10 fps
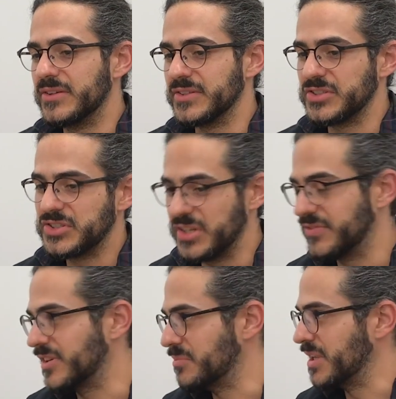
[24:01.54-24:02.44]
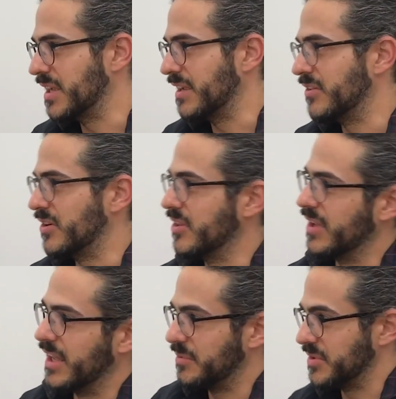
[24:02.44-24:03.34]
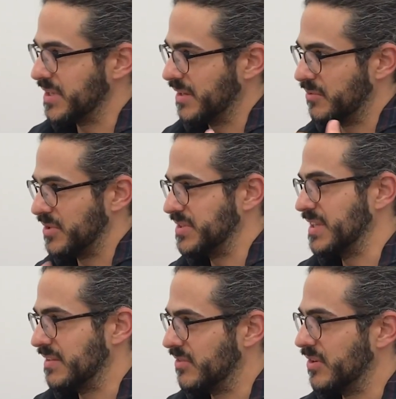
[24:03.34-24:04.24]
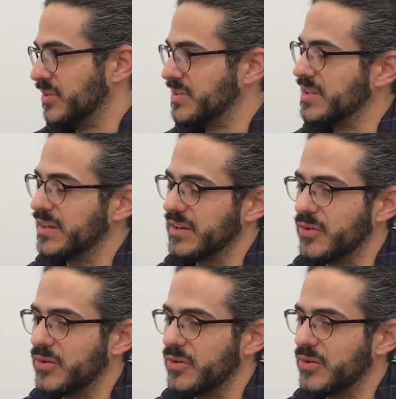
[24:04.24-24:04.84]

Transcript: there's a shift in behavior. The animals that receive those